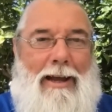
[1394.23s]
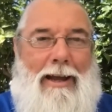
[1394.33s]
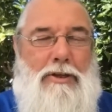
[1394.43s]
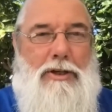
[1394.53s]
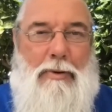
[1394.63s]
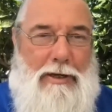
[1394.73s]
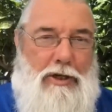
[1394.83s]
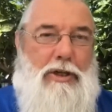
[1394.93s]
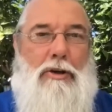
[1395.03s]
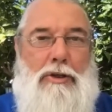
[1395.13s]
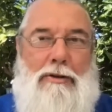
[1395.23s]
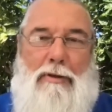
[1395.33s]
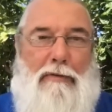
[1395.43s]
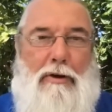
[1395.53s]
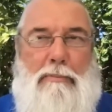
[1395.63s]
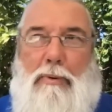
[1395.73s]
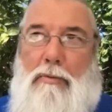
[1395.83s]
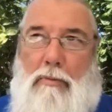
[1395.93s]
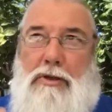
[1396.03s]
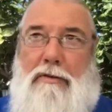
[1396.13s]
And so we discussed them. The first
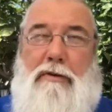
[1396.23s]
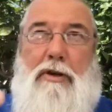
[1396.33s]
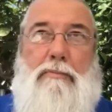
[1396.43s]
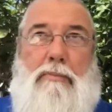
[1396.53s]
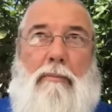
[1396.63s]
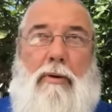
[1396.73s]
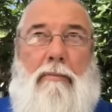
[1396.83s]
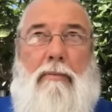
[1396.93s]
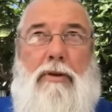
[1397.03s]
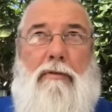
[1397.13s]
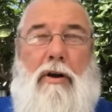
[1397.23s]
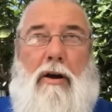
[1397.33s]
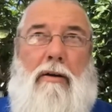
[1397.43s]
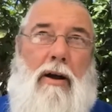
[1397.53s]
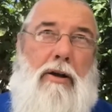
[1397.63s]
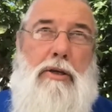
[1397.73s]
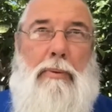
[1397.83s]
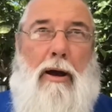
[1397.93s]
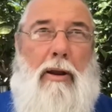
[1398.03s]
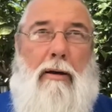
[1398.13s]
point, what's the first problem you've got? Oh, it's
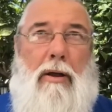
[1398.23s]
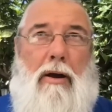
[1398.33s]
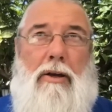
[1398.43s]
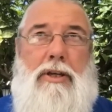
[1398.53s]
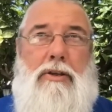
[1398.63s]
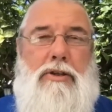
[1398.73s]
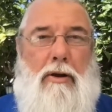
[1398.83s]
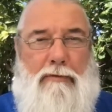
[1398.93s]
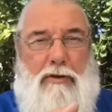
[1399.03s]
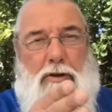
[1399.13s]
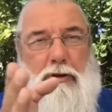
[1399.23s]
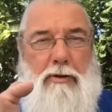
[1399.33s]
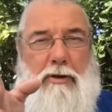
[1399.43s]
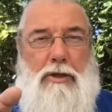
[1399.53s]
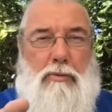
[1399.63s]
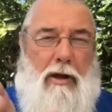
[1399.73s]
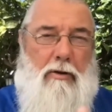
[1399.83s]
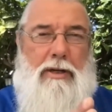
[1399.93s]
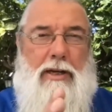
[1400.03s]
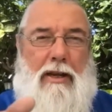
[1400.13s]
blah, blah, blah. I said, so if you could do it this way
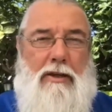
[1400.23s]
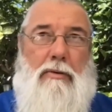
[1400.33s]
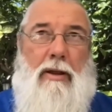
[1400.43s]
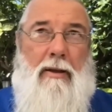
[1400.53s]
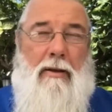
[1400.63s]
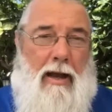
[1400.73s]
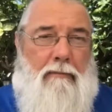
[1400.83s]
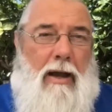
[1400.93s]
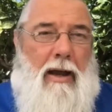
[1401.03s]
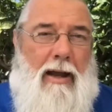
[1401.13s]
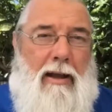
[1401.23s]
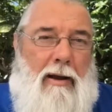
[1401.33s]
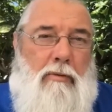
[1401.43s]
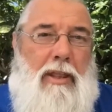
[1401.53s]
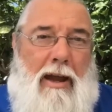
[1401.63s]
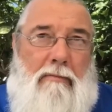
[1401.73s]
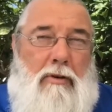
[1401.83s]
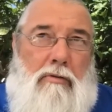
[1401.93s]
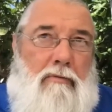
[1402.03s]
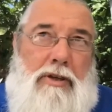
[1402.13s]
or we did this, or how would that
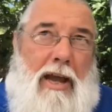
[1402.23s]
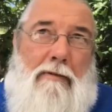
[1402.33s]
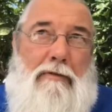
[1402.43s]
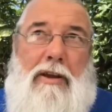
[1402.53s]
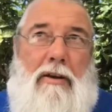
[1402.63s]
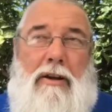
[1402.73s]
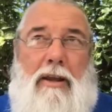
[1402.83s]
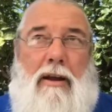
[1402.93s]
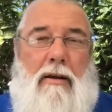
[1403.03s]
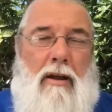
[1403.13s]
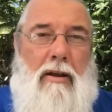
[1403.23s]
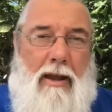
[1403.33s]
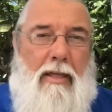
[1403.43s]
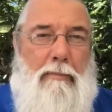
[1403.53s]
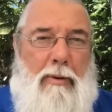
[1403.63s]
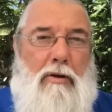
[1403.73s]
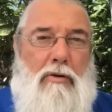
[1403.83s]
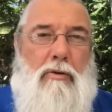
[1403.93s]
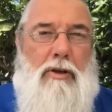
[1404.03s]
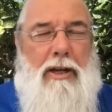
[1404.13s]
look, sound, feel? And you go, yeah, that'd be
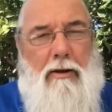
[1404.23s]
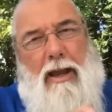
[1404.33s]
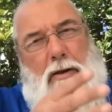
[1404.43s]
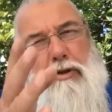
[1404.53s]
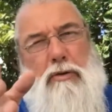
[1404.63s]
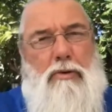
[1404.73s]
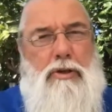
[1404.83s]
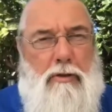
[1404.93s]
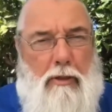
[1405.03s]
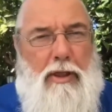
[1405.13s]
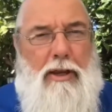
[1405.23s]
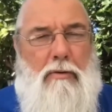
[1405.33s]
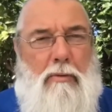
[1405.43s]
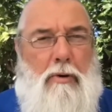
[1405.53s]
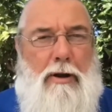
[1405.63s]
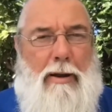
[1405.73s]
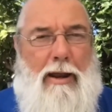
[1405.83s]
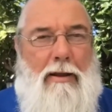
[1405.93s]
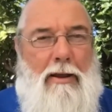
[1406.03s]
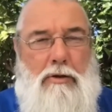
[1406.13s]
cool. I said, okay, so what was the other thing you were worried
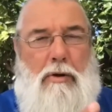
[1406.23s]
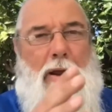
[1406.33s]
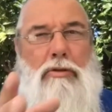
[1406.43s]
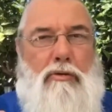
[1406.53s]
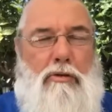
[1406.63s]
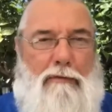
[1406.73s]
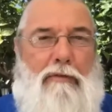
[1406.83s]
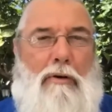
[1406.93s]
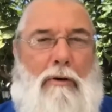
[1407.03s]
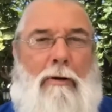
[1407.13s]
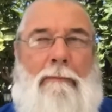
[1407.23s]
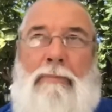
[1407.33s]
about? So we went through the 4.